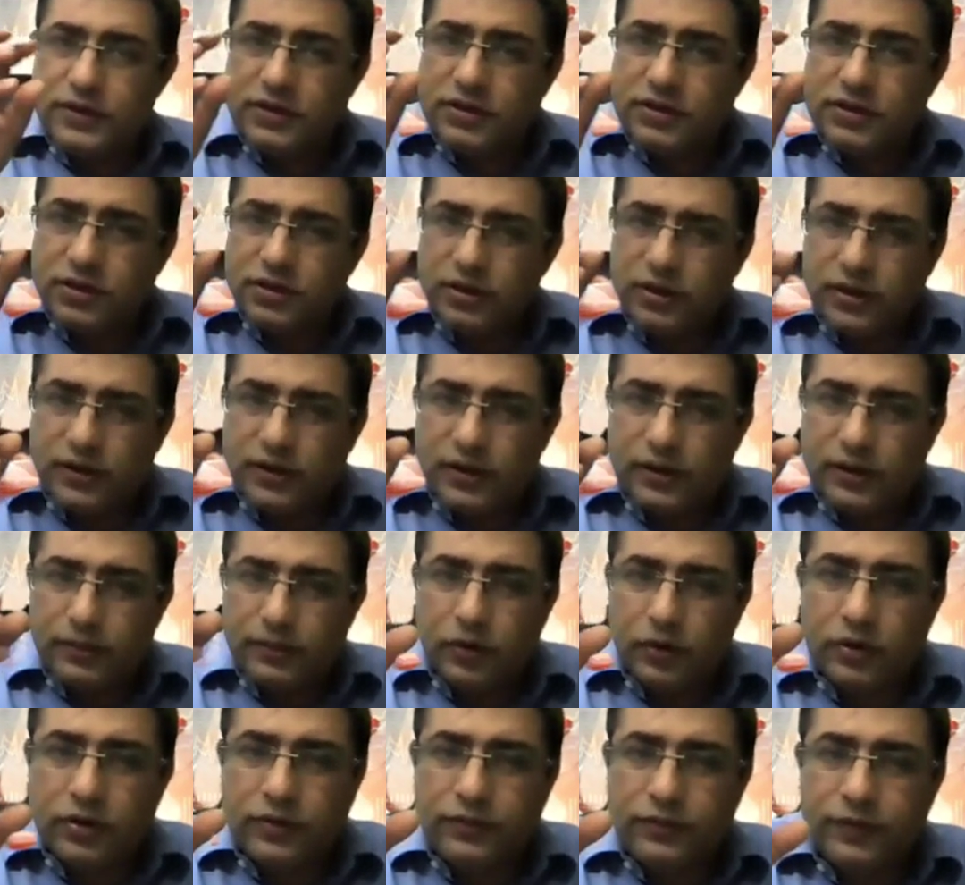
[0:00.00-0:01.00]
which
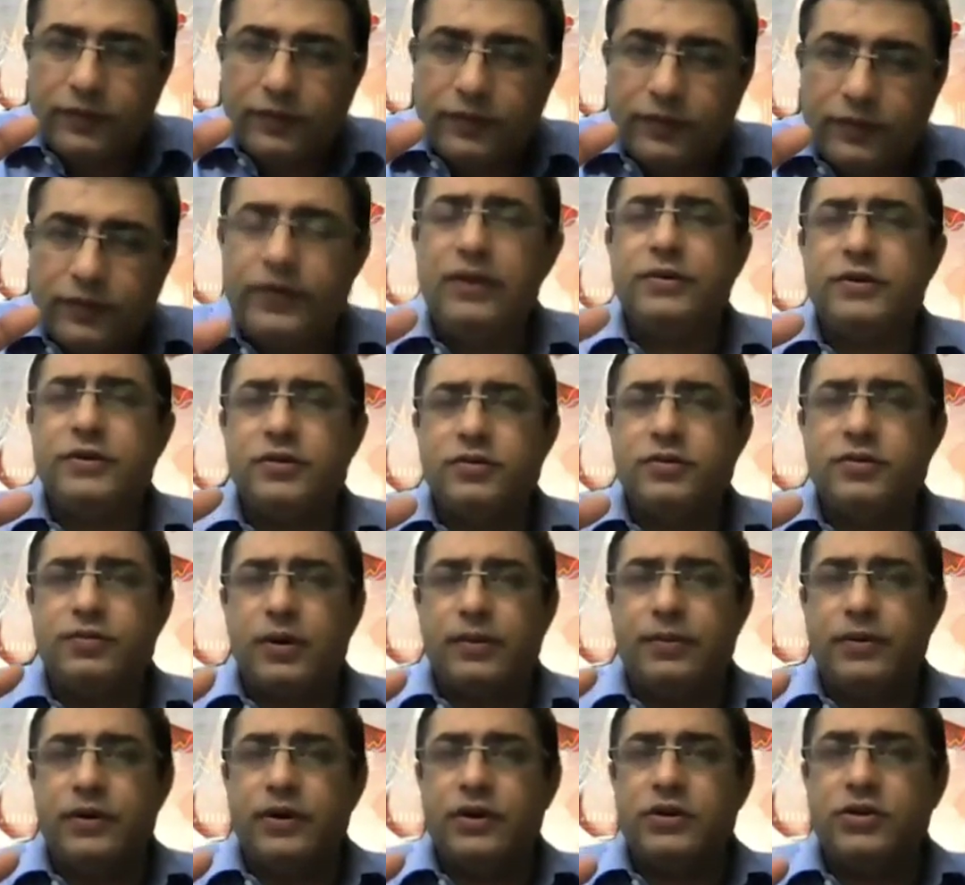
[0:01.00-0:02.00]
about 15% of
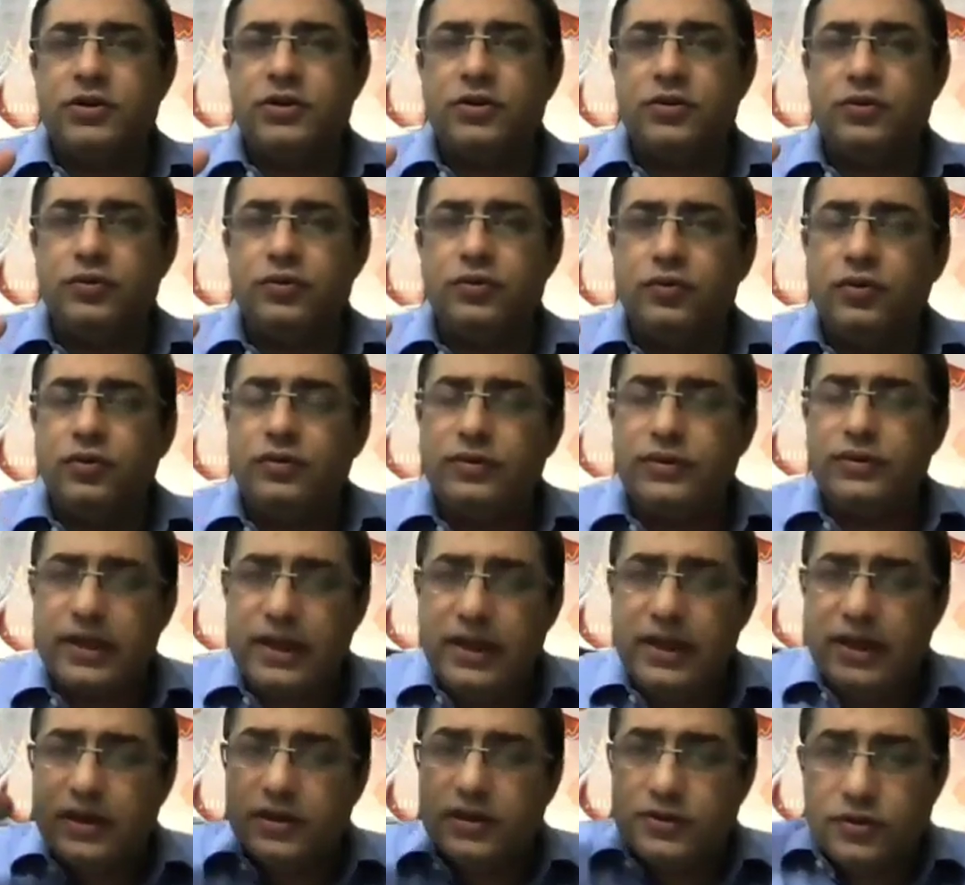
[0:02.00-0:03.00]
the population who
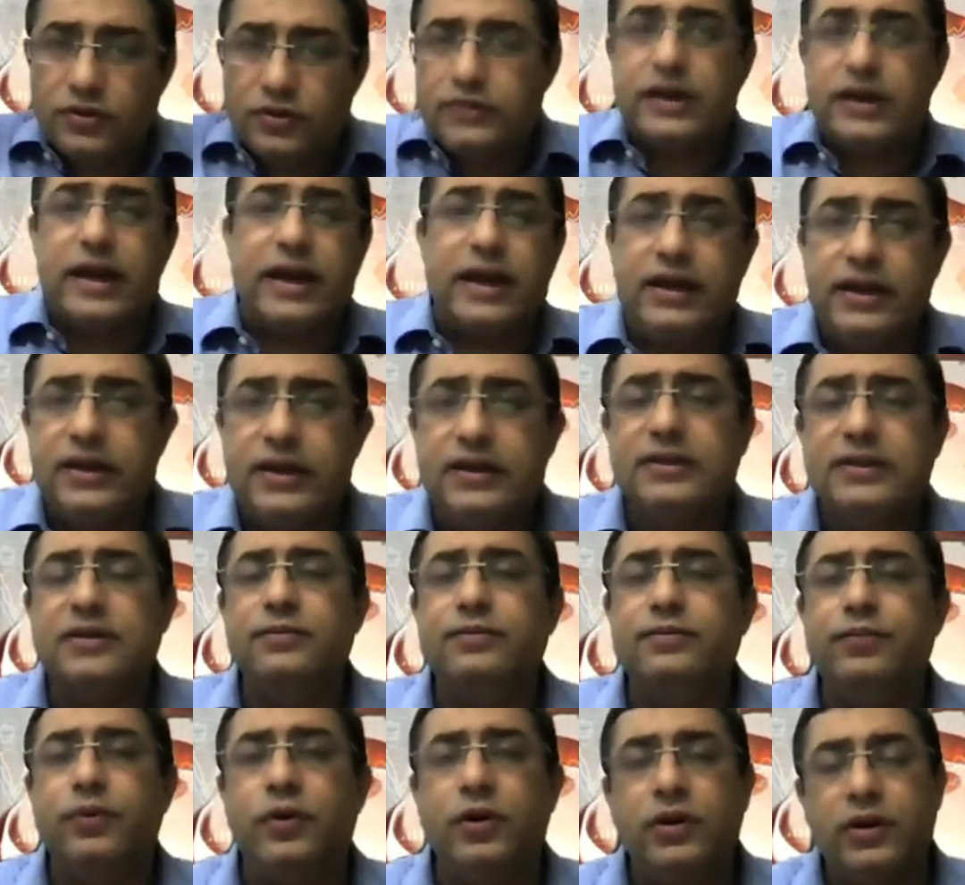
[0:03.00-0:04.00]
think society is
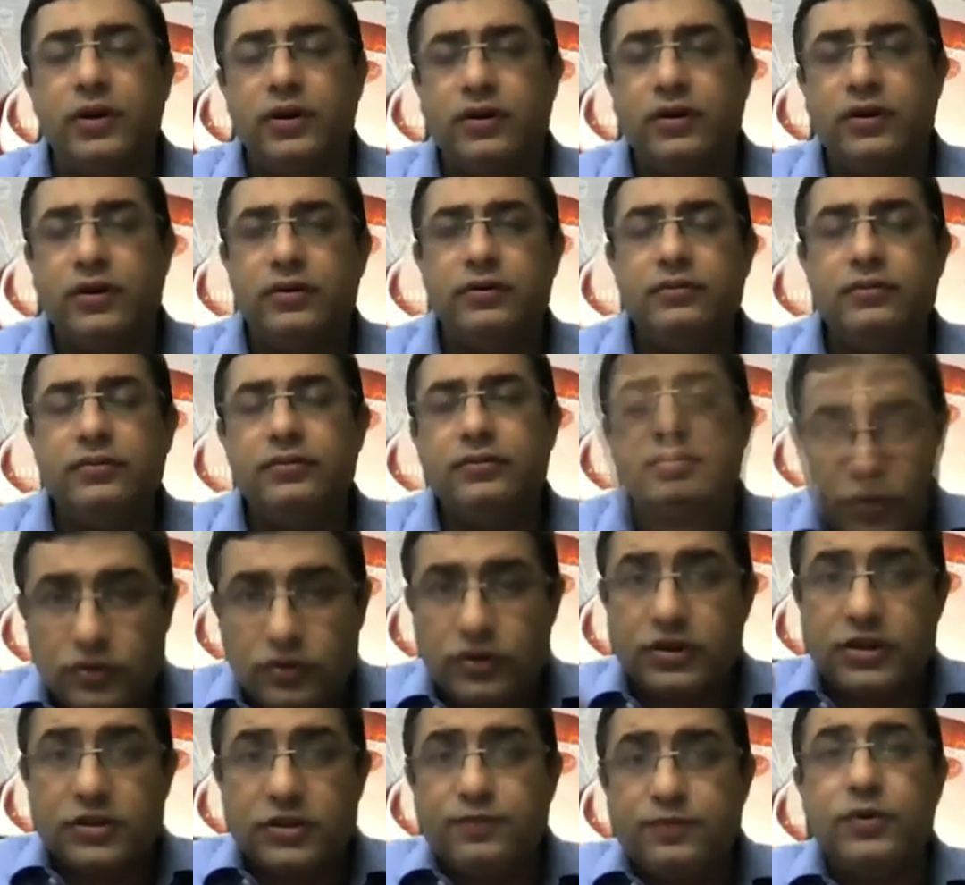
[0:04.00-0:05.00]
important.
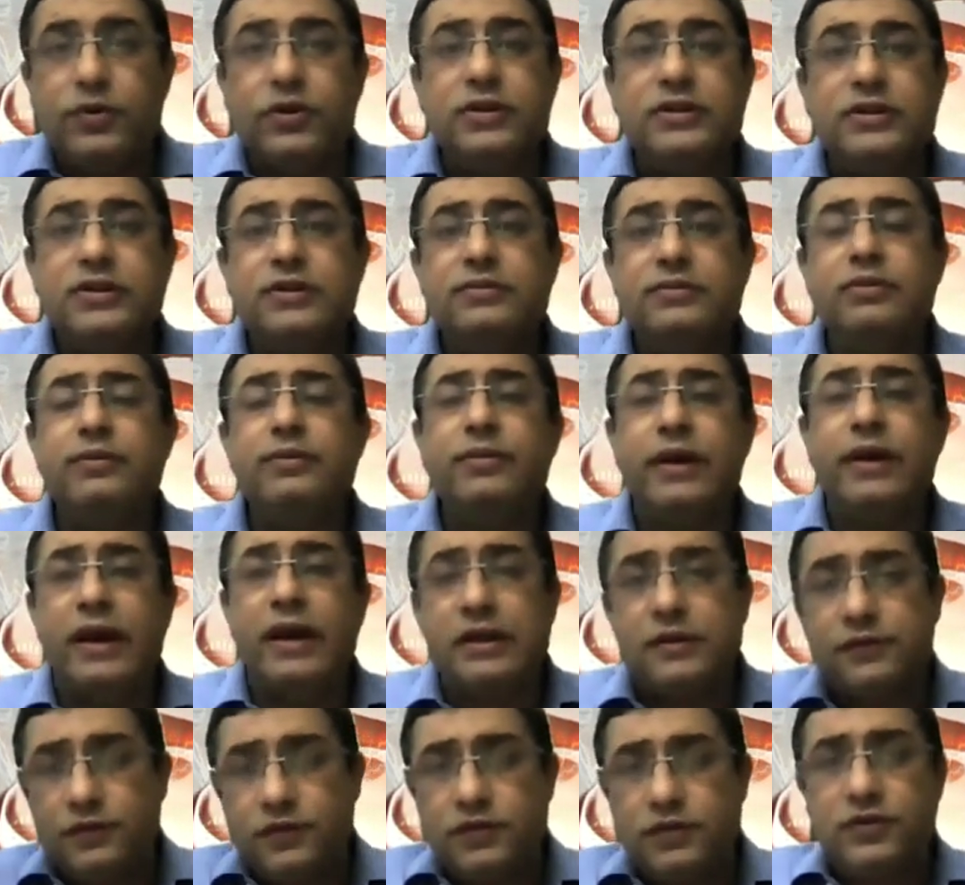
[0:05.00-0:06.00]
So responsible
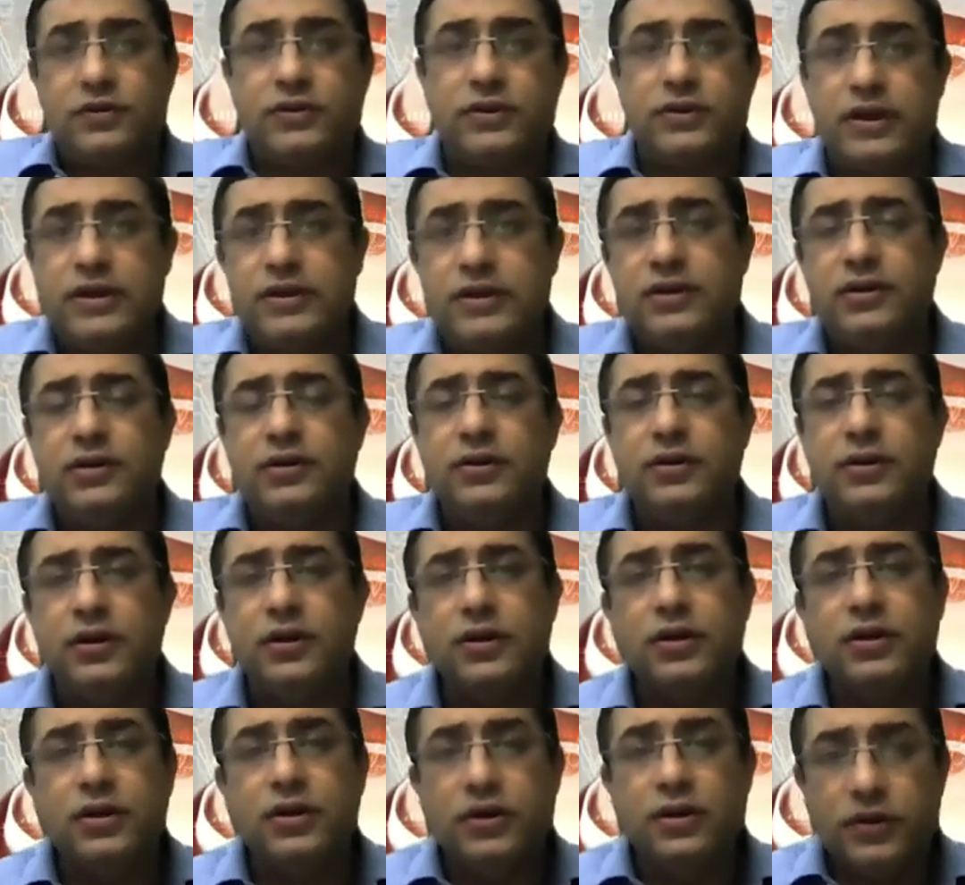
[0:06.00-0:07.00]
brands for society,
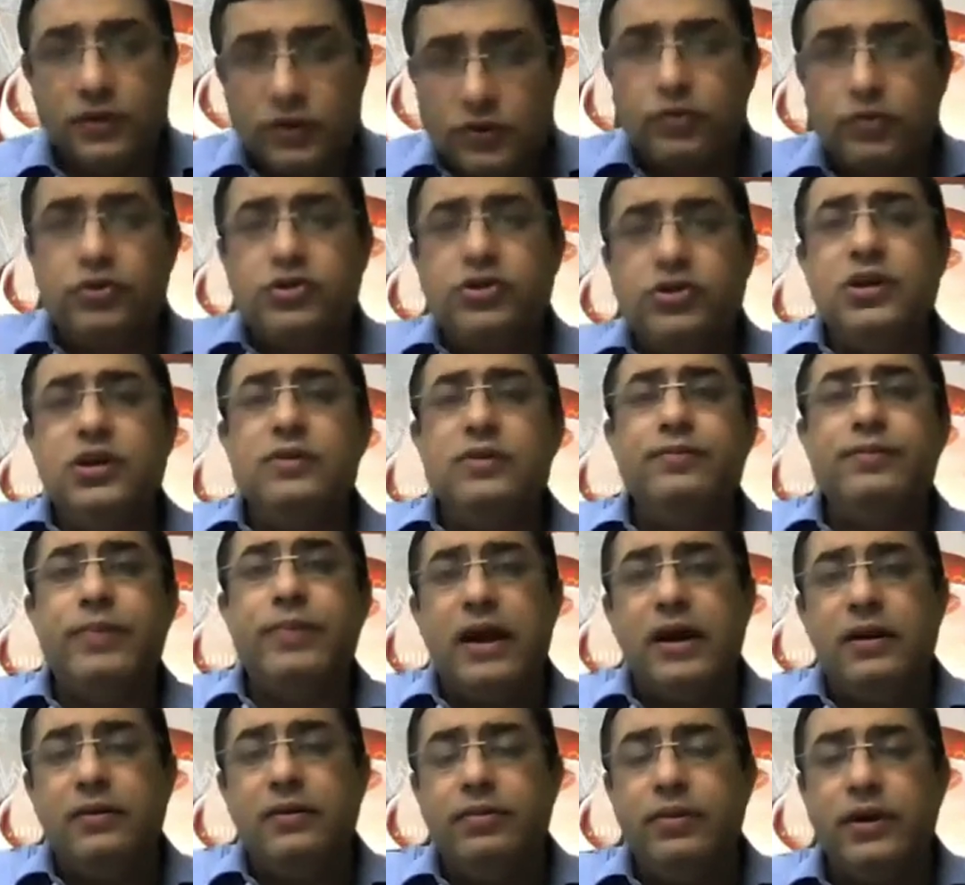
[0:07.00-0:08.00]
social
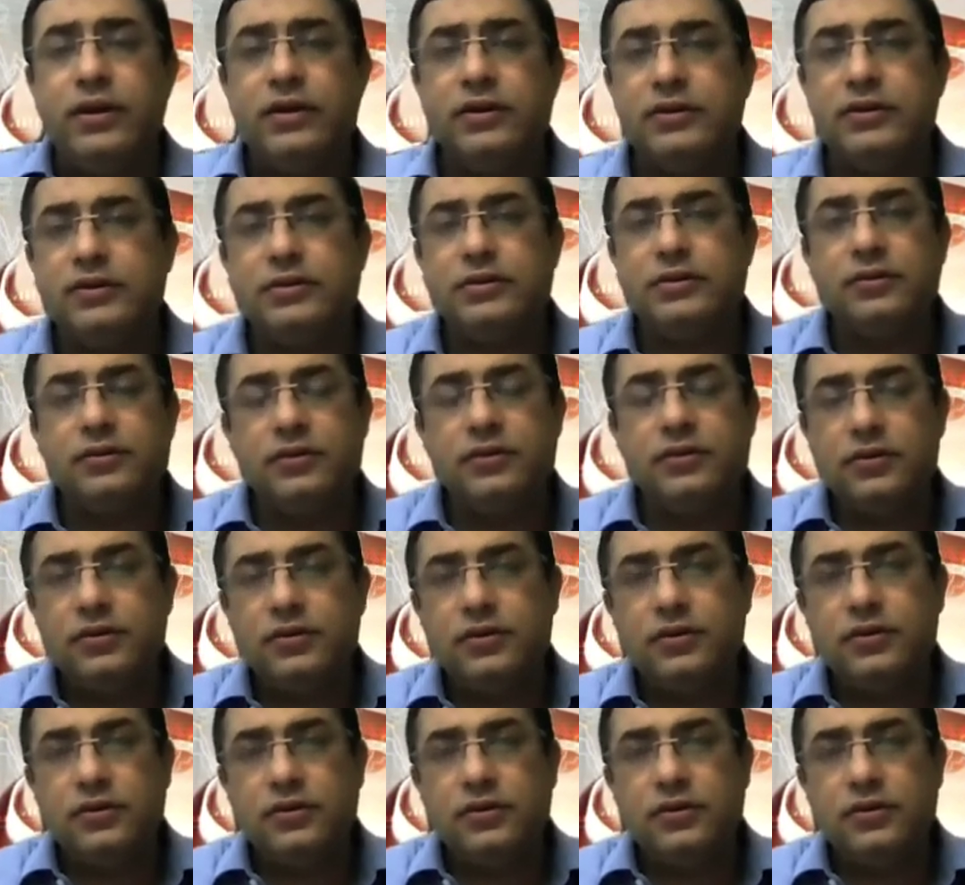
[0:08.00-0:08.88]
impact brands